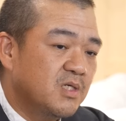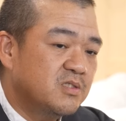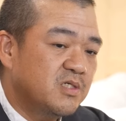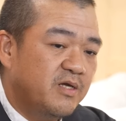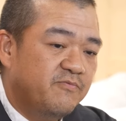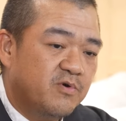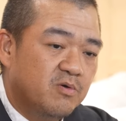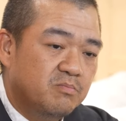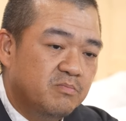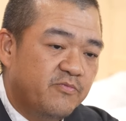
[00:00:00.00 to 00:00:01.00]
Aside
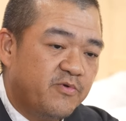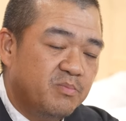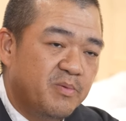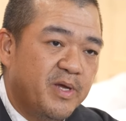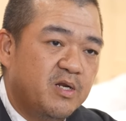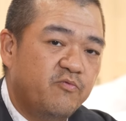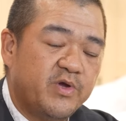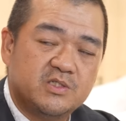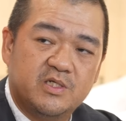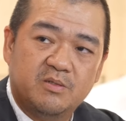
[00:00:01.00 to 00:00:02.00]
from the
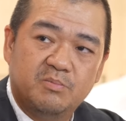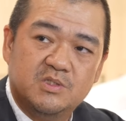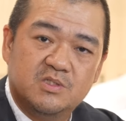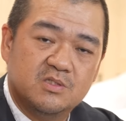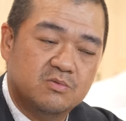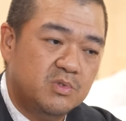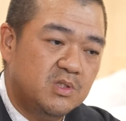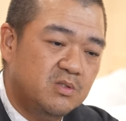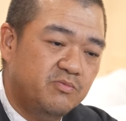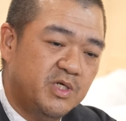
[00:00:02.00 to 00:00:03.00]
manufacturing business,
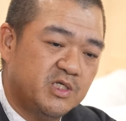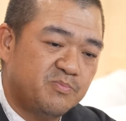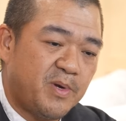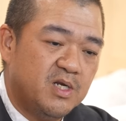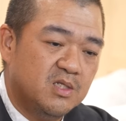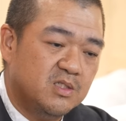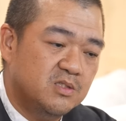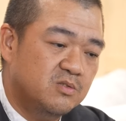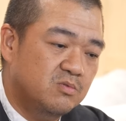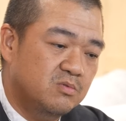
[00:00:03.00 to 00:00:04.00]
we expanded
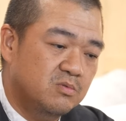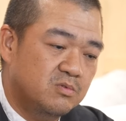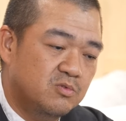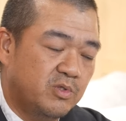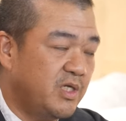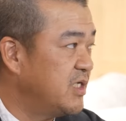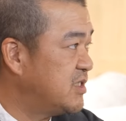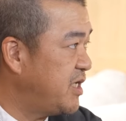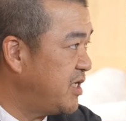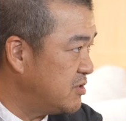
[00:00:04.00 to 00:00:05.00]
into real
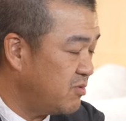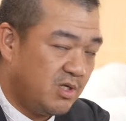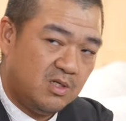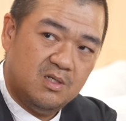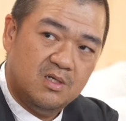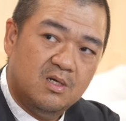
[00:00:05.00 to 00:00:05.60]
estate as well.